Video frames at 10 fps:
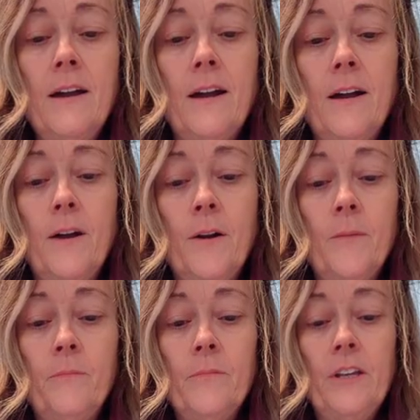
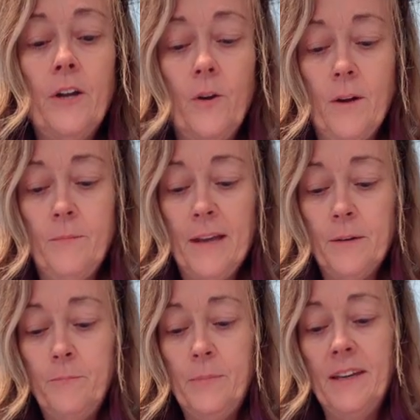You know, I'm not
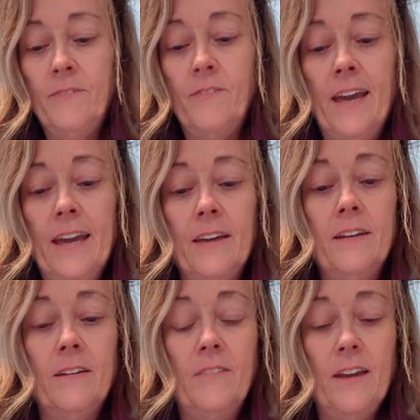a big fan
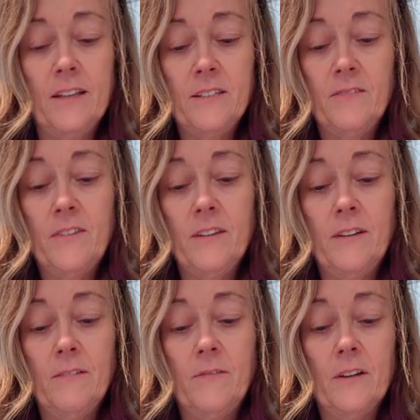of the ends of
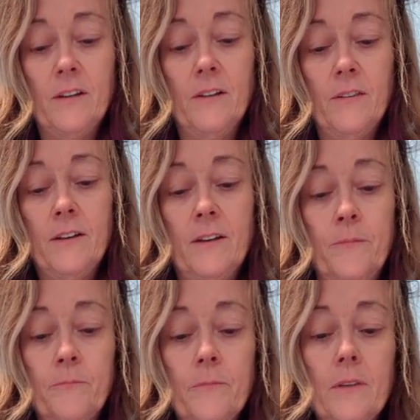
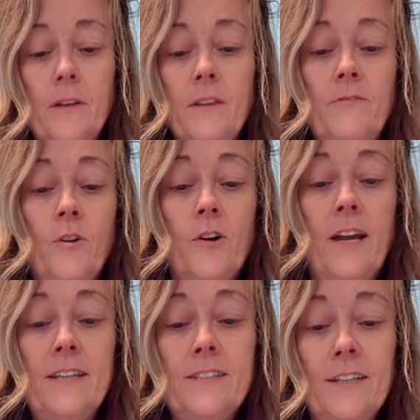the florets. I